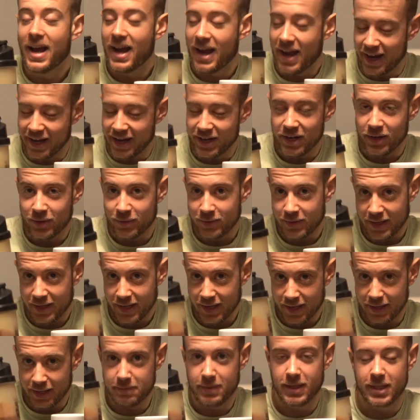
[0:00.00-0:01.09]
I know,
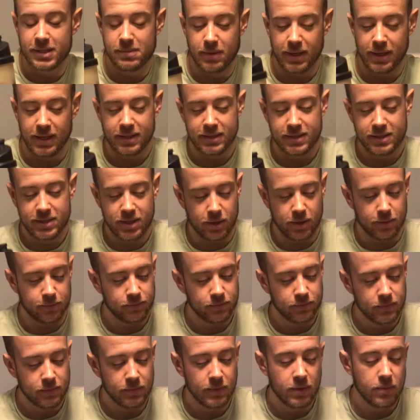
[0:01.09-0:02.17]
let me explain.
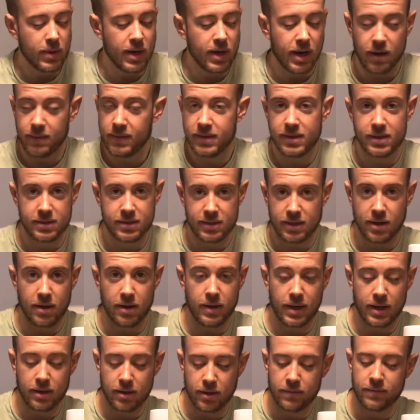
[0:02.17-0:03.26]
So we're having just a
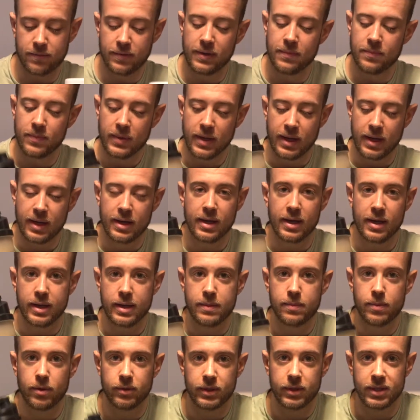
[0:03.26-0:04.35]
coffee and a
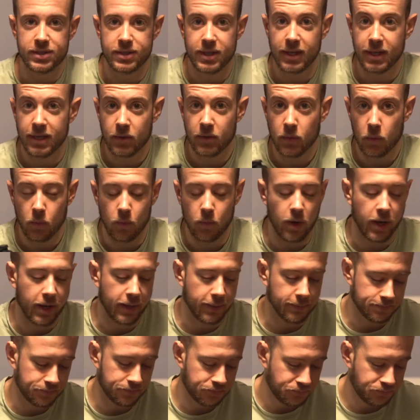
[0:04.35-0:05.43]
protein shake. Why?